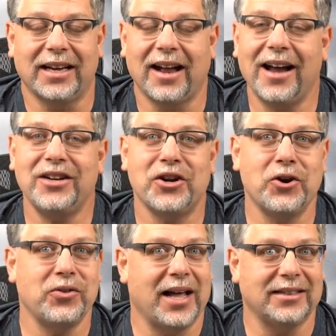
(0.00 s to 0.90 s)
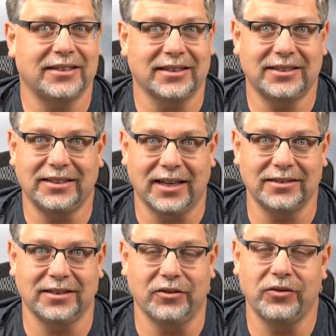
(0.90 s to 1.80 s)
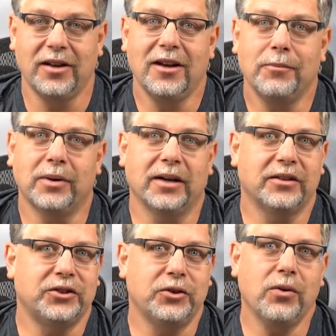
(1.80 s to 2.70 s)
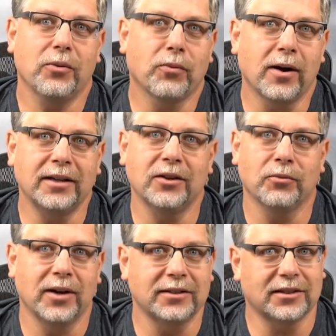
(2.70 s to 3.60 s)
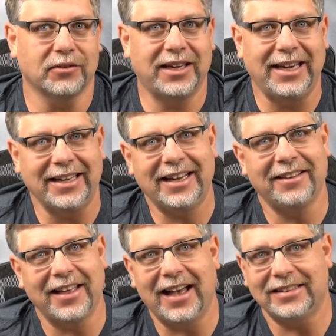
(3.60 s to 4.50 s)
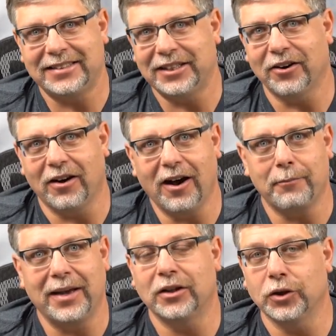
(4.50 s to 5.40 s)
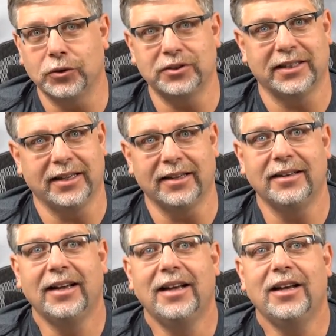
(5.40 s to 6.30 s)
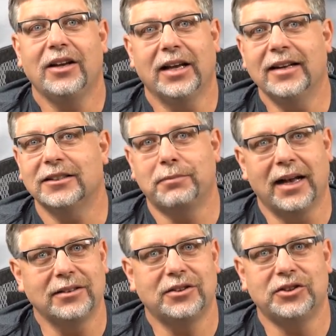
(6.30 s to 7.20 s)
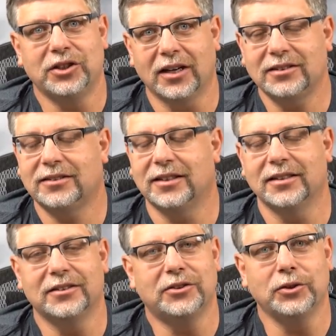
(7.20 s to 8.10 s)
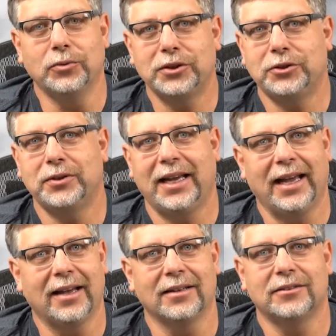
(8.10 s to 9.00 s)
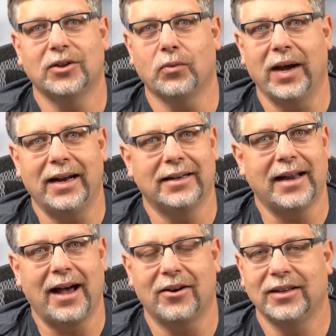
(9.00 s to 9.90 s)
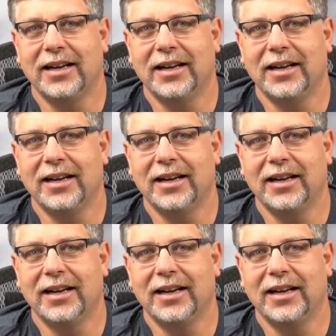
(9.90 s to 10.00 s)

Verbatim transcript: And I know that's extensive, but as you are running the risk of kicking that deer up and losing it, it is best just to do what you can to wait it out.